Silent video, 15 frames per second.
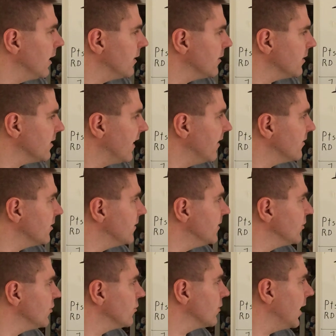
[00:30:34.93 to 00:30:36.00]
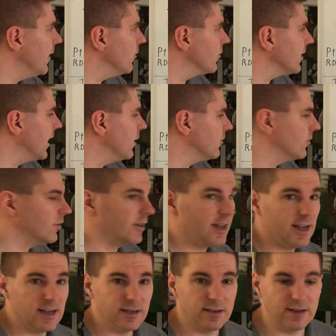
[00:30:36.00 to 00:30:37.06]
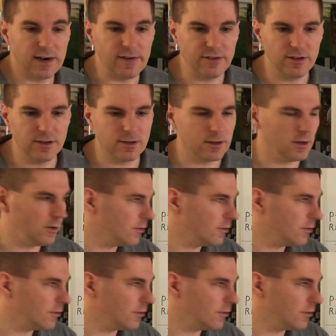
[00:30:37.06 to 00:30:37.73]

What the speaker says: this division rivals Arizona and San Francisco.